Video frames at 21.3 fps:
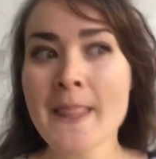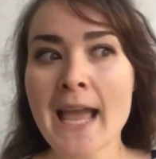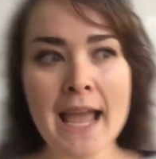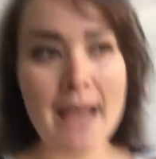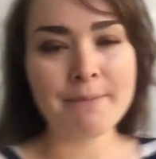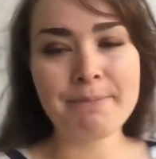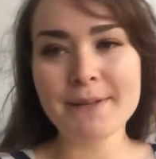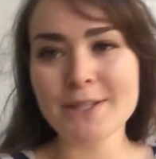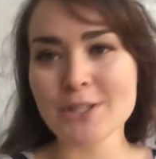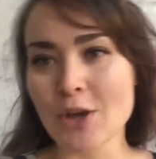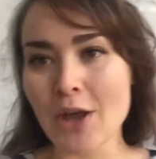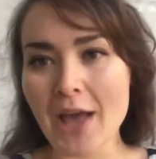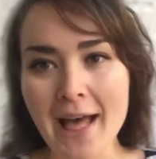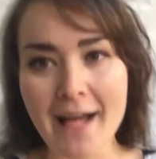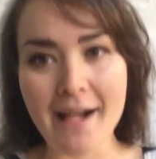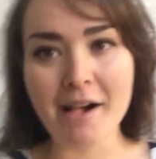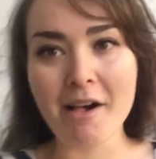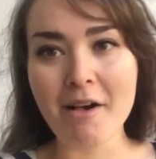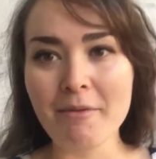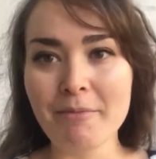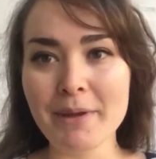happy to
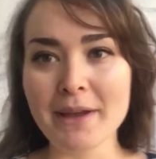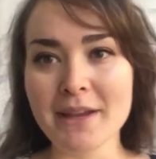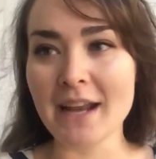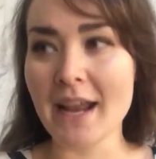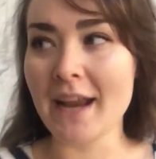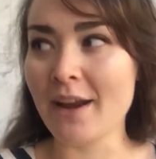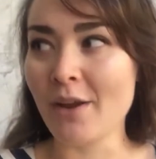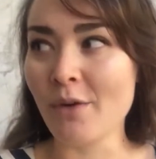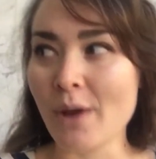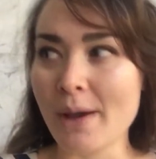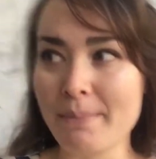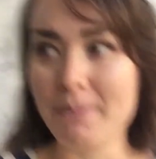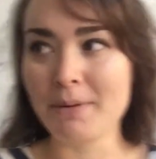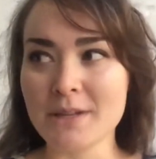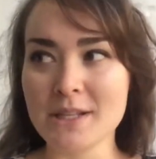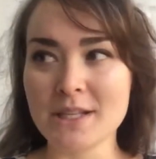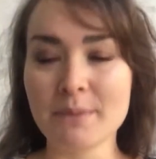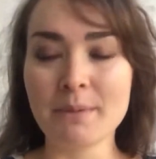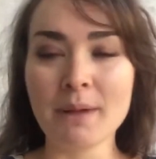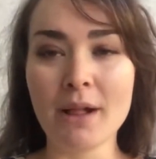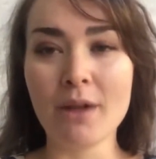help in any way
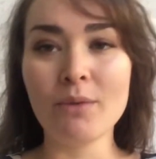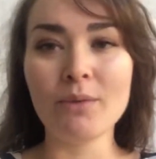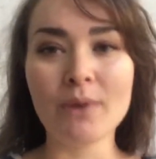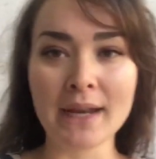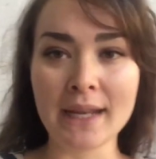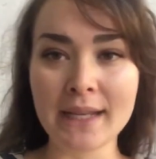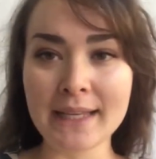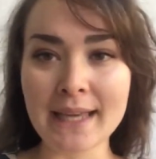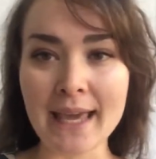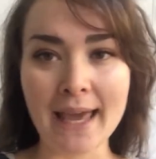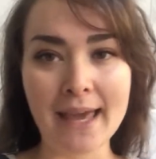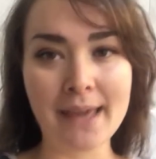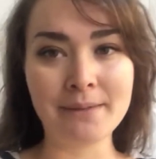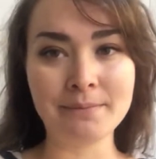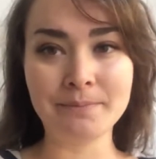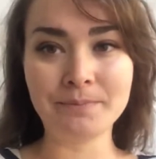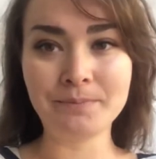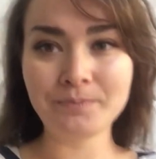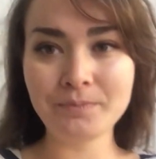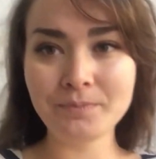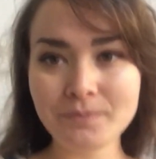possible when it came,
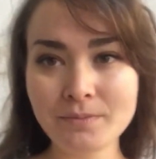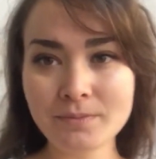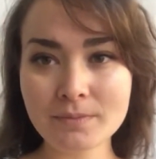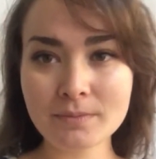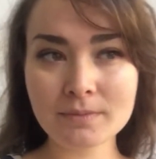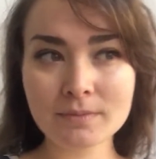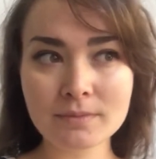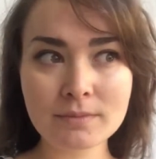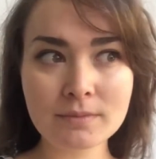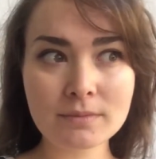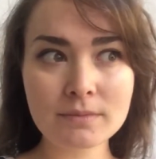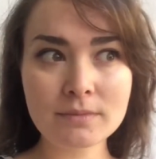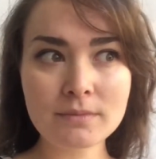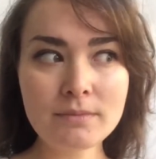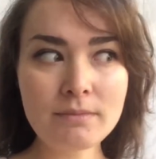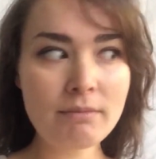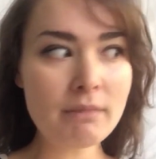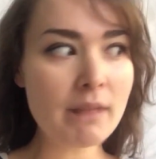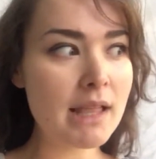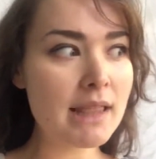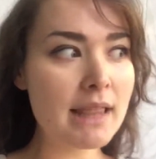
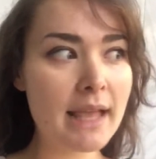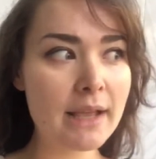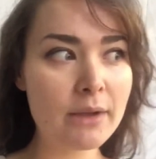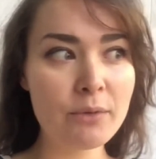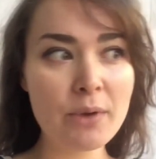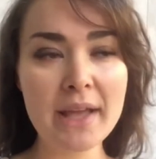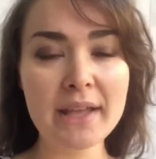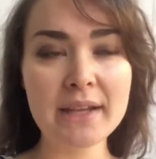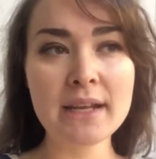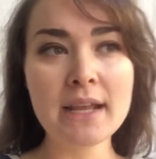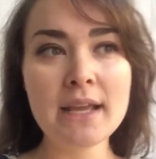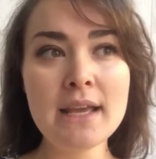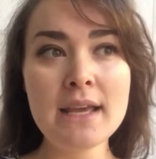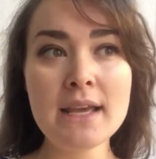like when